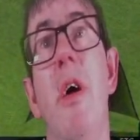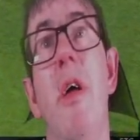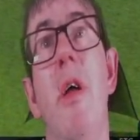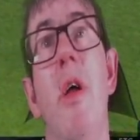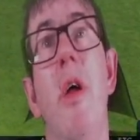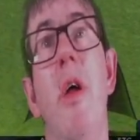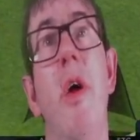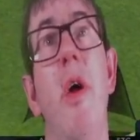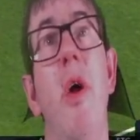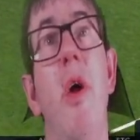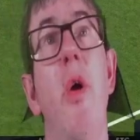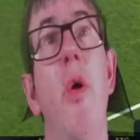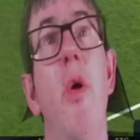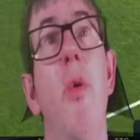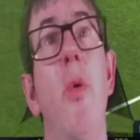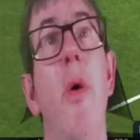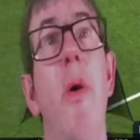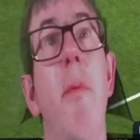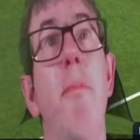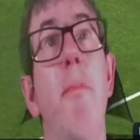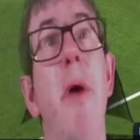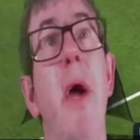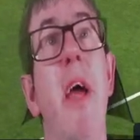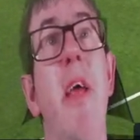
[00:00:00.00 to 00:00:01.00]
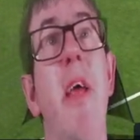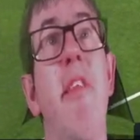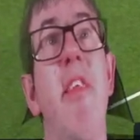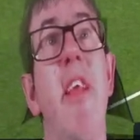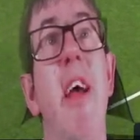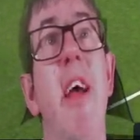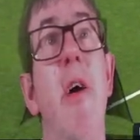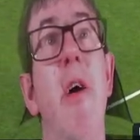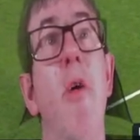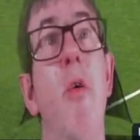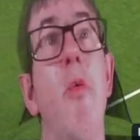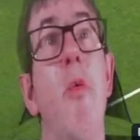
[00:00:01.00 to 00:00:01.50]
who picks
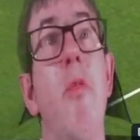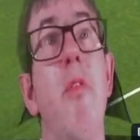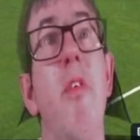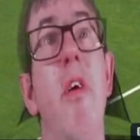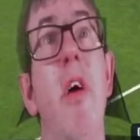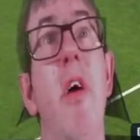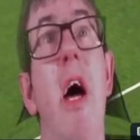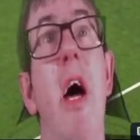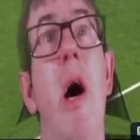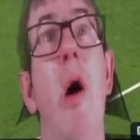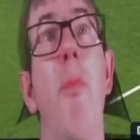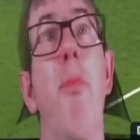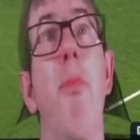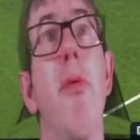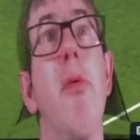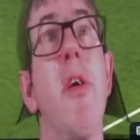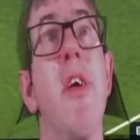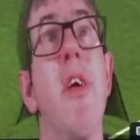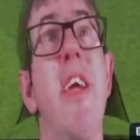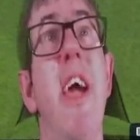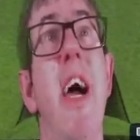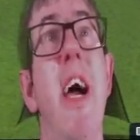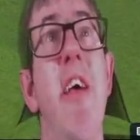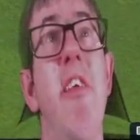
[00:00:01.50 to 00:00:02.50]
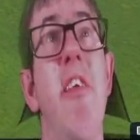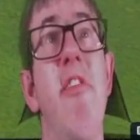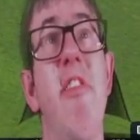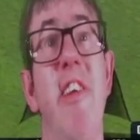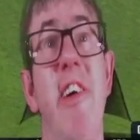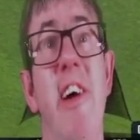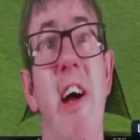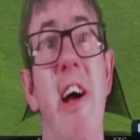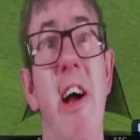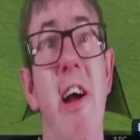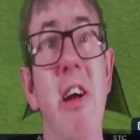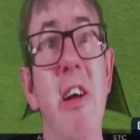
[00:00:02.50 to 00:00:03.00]
out Alperen
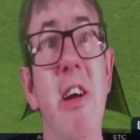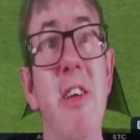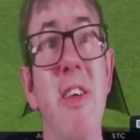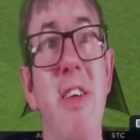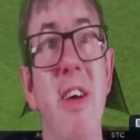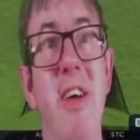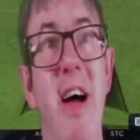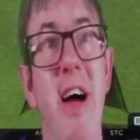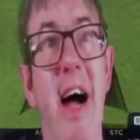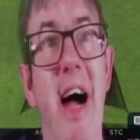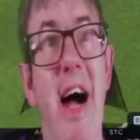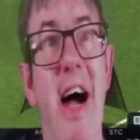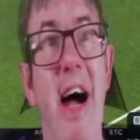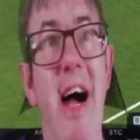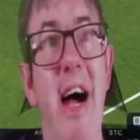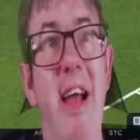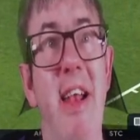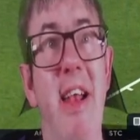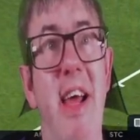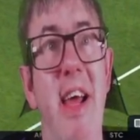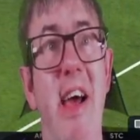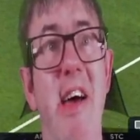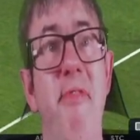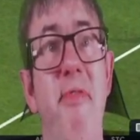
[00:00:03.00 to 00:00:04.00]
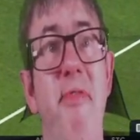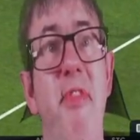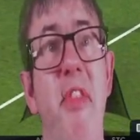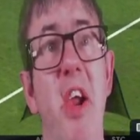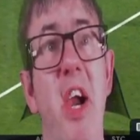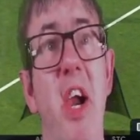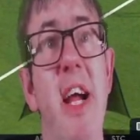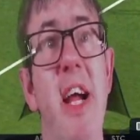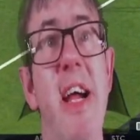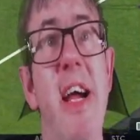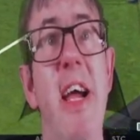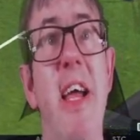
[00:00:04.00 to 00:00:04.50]
Kessa, and
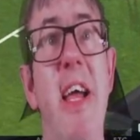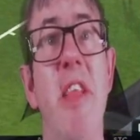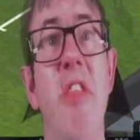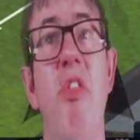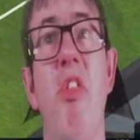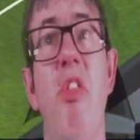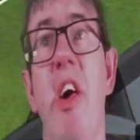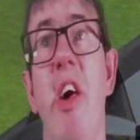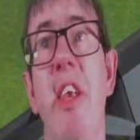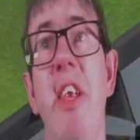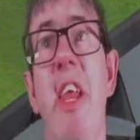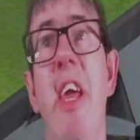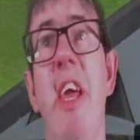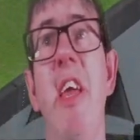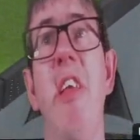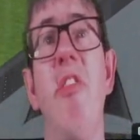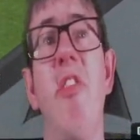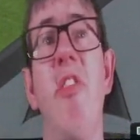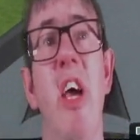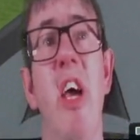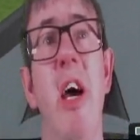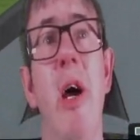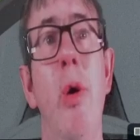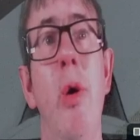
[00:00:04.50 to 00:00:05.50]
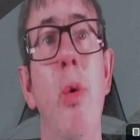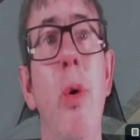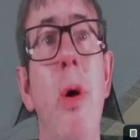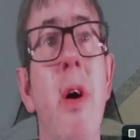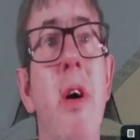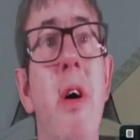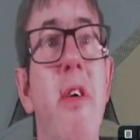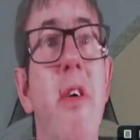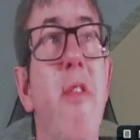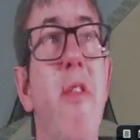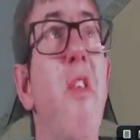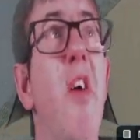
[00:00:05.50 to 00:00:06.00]
Andrea Ingenito
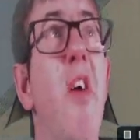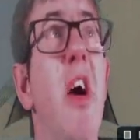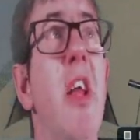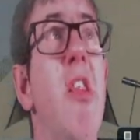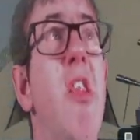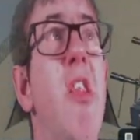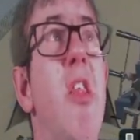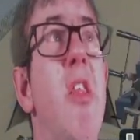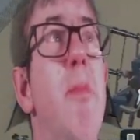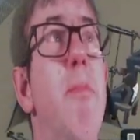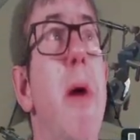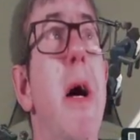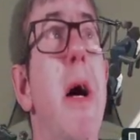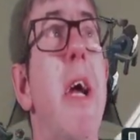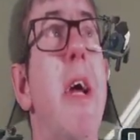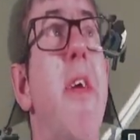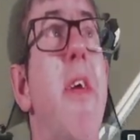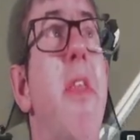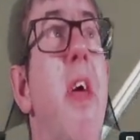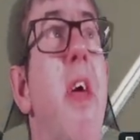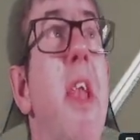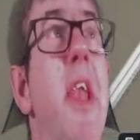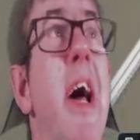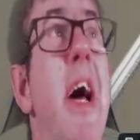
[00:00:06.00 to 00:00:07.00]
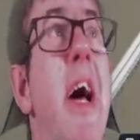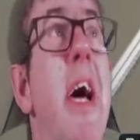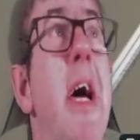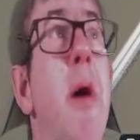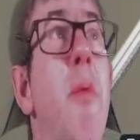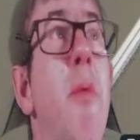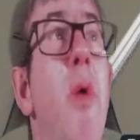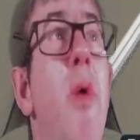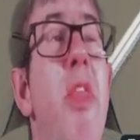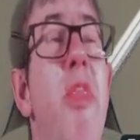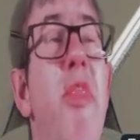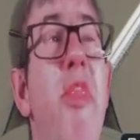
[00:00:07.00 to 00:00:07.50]
finds the back of the net.
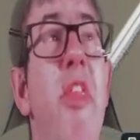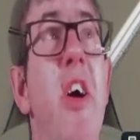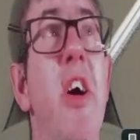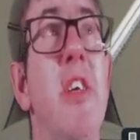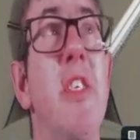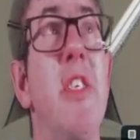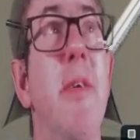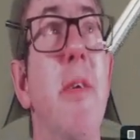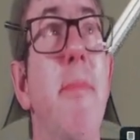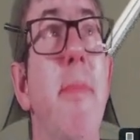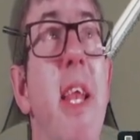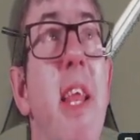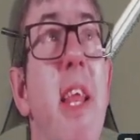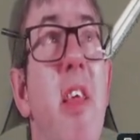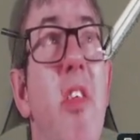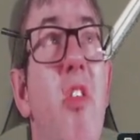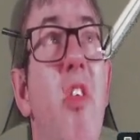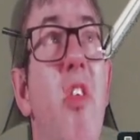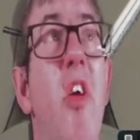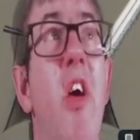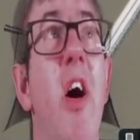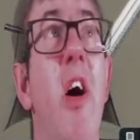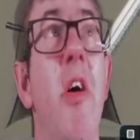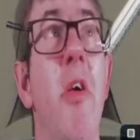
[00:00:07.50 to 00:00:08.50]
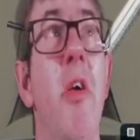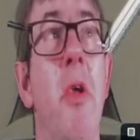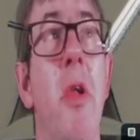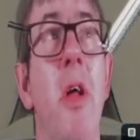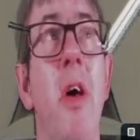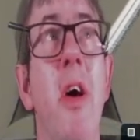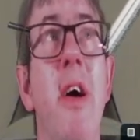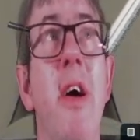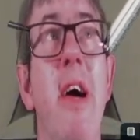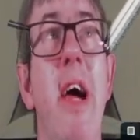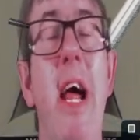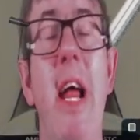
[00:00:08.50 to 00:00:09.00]
And with 30 minutes
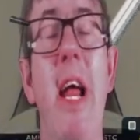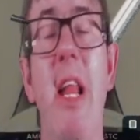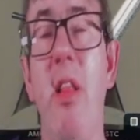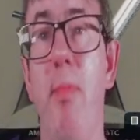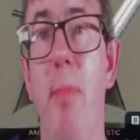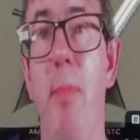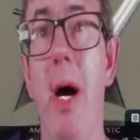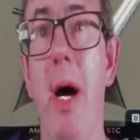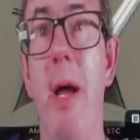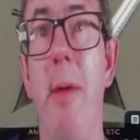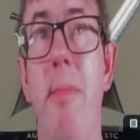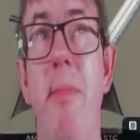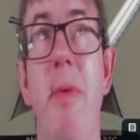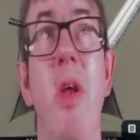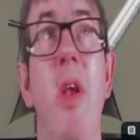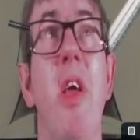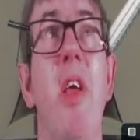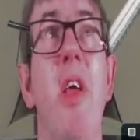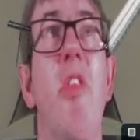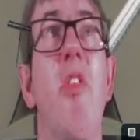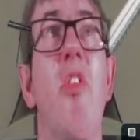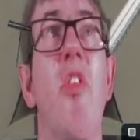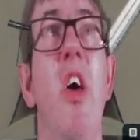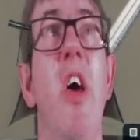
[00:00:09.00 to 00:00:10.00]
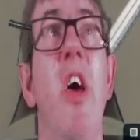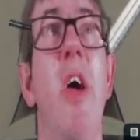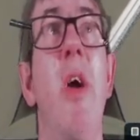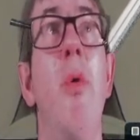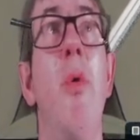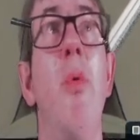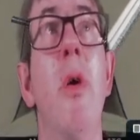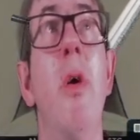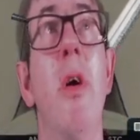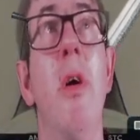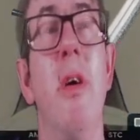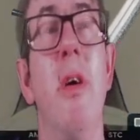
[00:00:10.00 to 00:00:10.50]
gone, it's Bayern Munich 2,